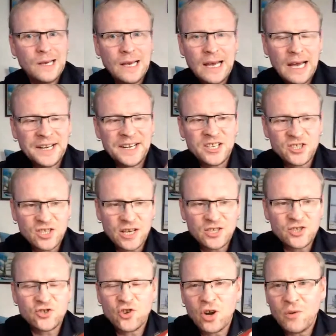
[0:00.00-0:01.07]
and
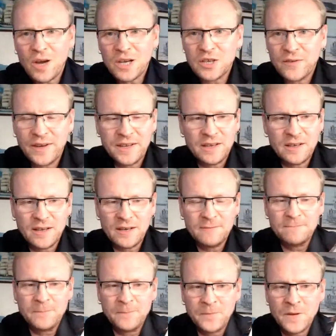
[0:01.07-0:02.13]
it's draw activated then.
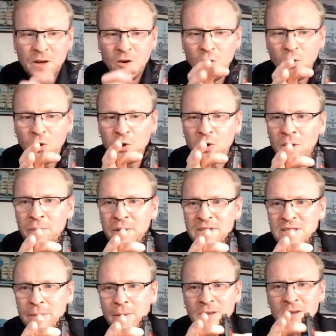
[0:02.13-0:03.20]
Or you can press
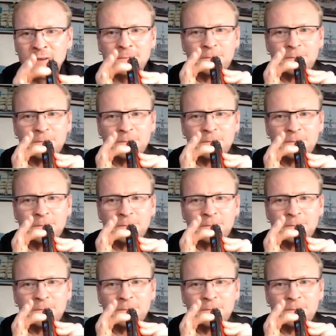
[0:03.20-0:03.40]
the button